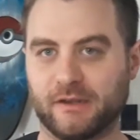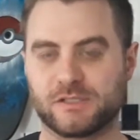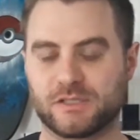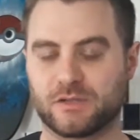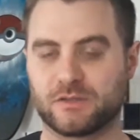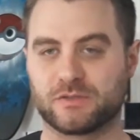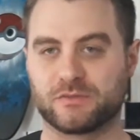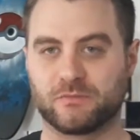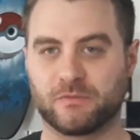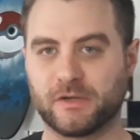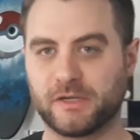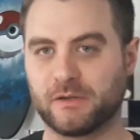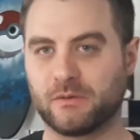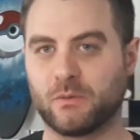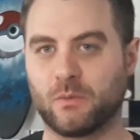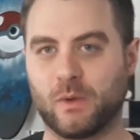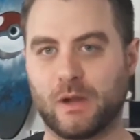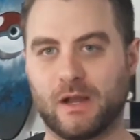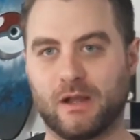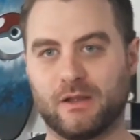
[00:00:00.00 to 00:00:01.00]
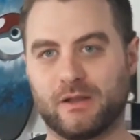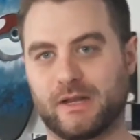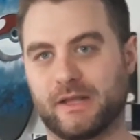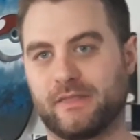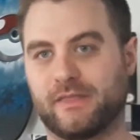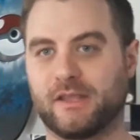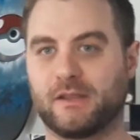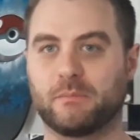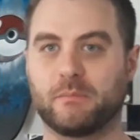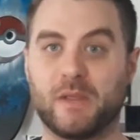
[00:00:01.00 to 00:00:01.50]
So it was written well, and I
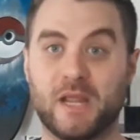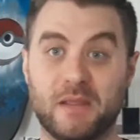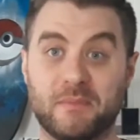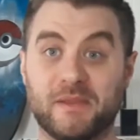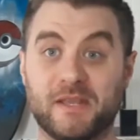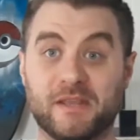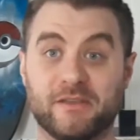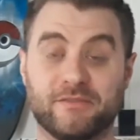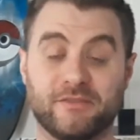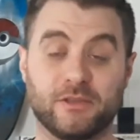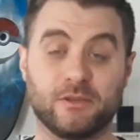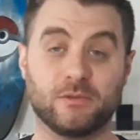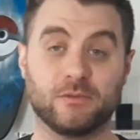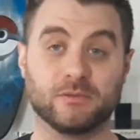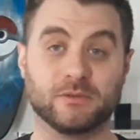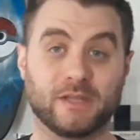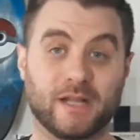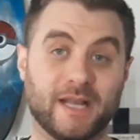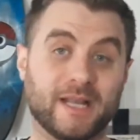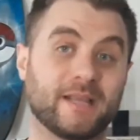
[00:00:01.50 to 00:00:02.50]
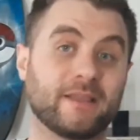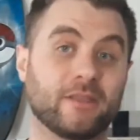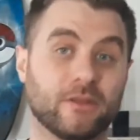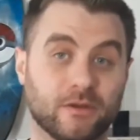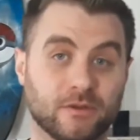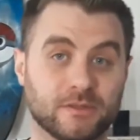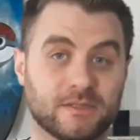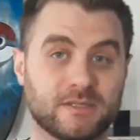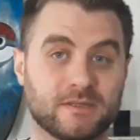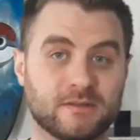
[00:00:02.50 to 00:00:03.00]
think maybe if you like
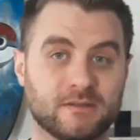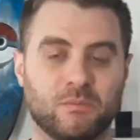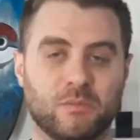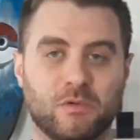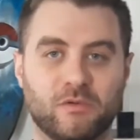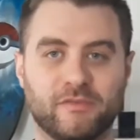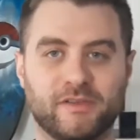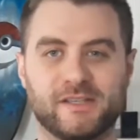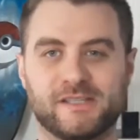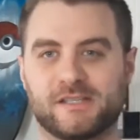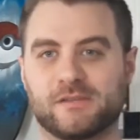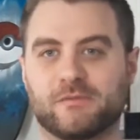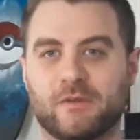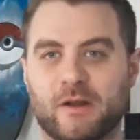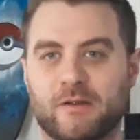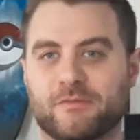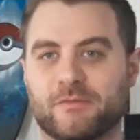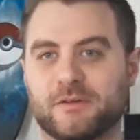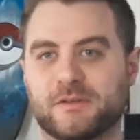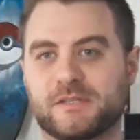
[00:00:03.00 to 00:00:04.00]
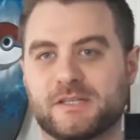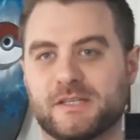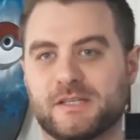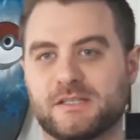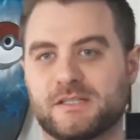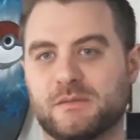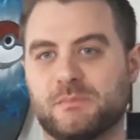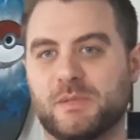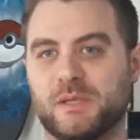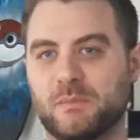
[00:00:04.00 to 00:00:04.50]
those movies and
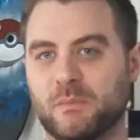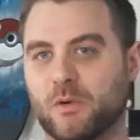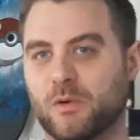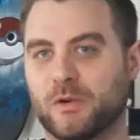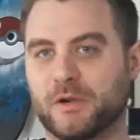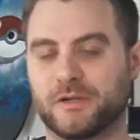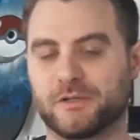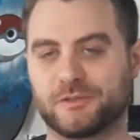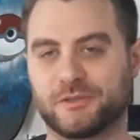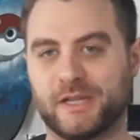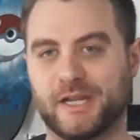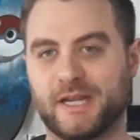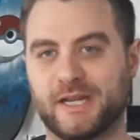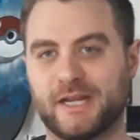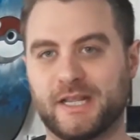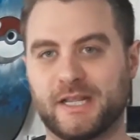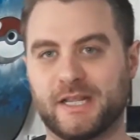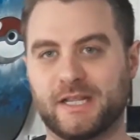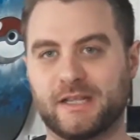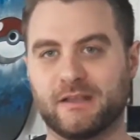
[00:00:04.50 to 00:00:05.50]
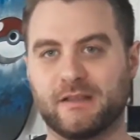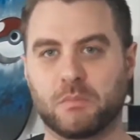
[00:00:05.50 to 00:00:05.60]
references, it'd be more entertaining,